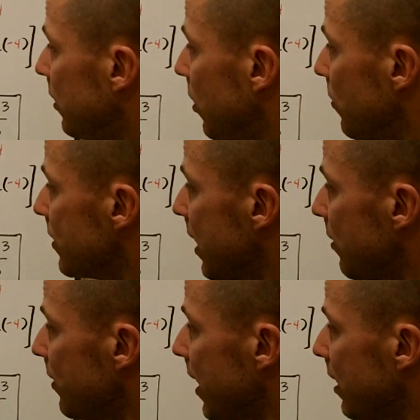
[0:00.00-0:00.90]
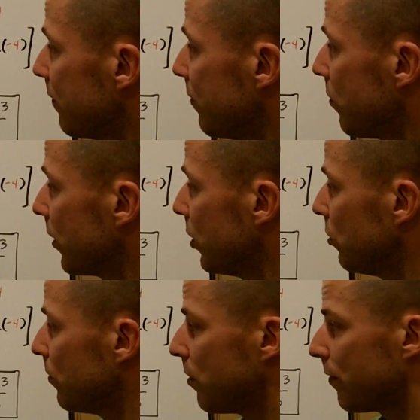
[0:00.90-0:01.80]
Notice how negative 4
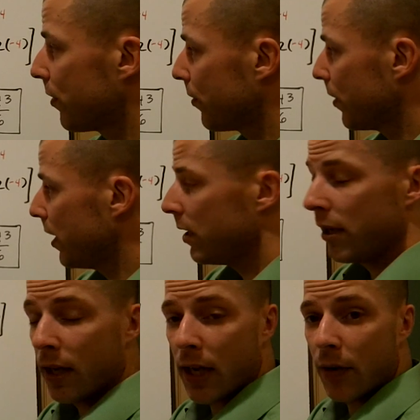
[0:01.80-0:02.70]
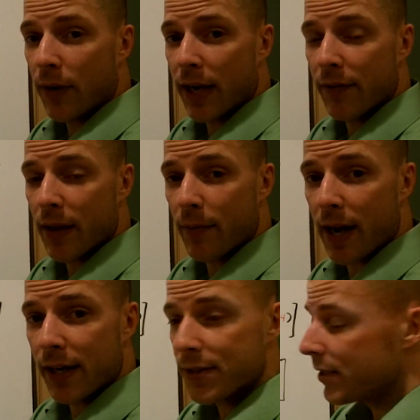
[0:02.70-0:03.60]
cubed over 3, and we have that
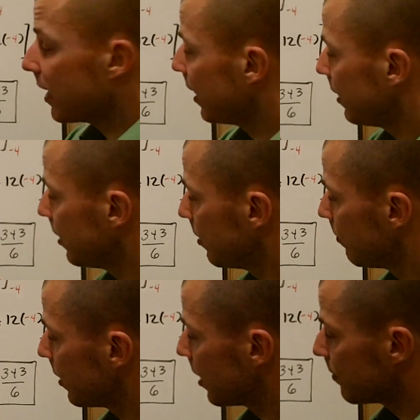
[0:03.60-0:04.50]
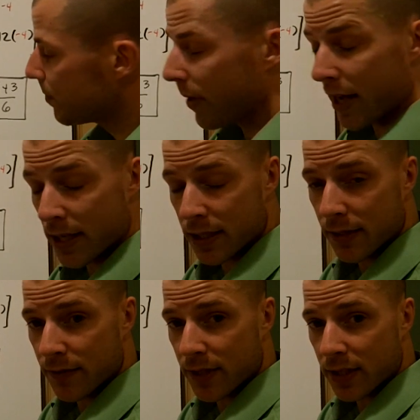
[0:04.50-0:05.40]
minus sign, becomes
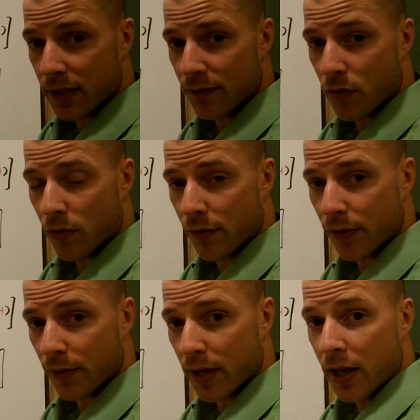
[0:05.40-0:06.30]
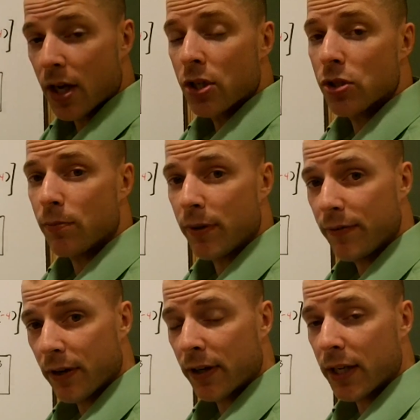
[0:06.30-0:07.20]
positive 64 over 3. So
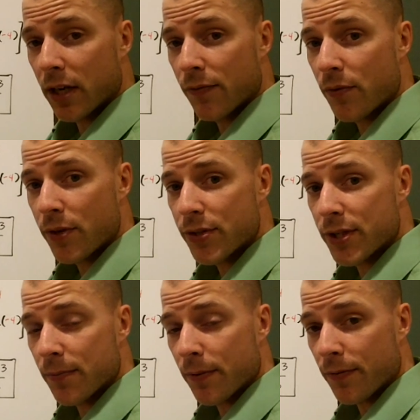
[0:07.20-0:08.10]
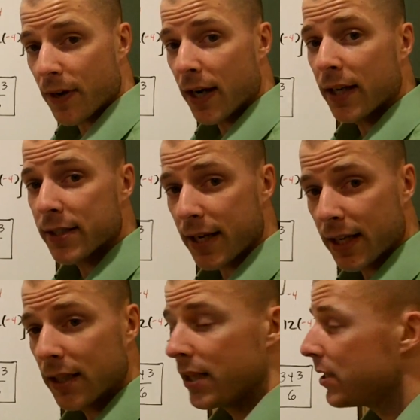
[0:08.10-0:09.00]
be very careful when you simplify, because
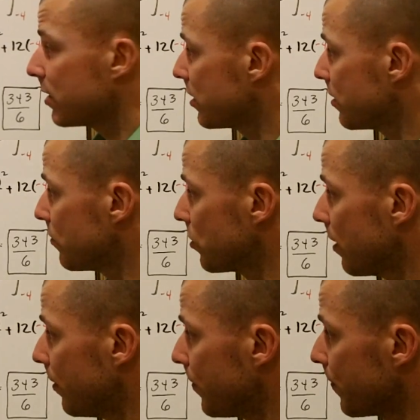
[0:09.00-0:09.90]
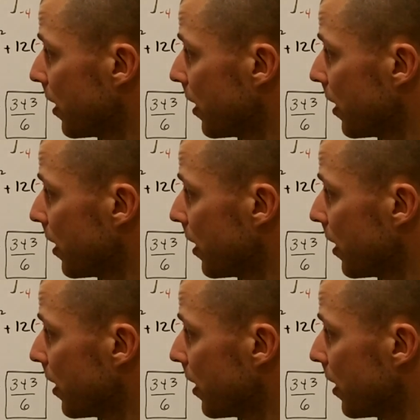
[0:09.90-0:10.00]
that can lead to some trouble.